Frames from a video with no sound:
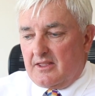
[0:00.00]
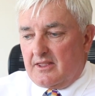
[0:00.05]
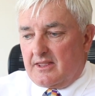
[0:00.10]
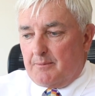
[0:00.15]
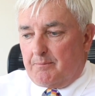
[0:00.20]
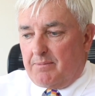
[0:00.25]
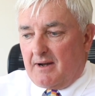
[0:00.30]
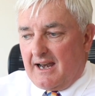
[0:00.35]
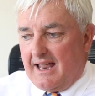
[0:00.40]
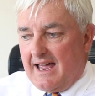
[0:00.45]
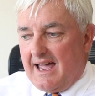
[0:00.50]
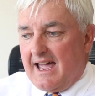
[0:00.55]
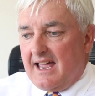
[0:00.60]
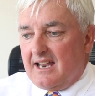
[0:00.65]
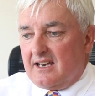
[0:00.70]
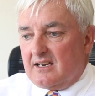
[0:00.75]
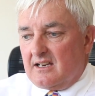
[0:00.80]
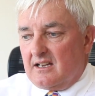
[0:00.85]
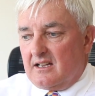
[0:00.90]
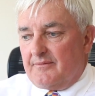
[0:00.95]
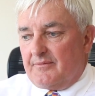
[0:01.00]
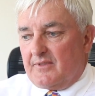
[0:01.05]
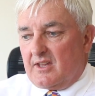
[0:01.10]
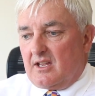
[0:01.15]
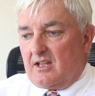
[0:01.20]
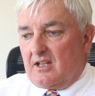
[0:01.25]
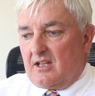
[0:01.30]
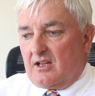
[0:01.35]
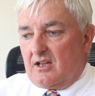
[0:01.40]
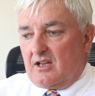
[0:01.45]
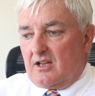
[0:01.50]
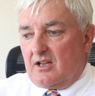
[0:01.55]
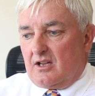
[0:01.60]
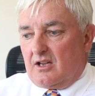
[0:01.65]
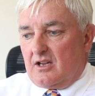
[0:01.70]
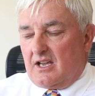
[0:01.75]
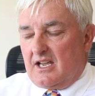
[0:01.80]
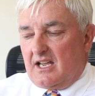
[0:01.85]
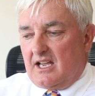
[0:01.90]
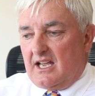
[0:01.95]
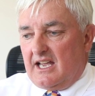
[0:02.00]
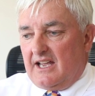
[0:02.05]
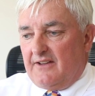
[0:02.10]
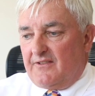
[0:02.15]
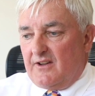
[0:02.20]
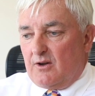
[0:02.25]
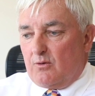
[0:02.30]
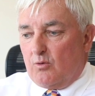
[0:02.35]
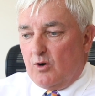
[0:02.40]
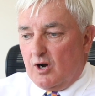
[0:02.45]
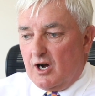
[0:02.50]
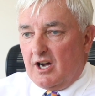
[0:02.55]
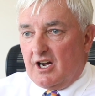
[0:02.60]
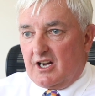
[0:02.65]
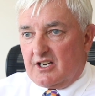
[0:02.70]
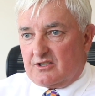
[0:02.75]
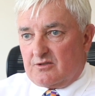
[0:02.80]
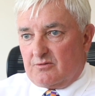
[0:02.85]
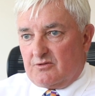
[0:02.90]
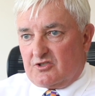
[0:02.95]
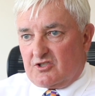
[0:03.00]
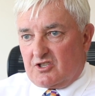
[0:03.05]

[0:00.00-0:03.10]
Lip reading: the plan, if it worked,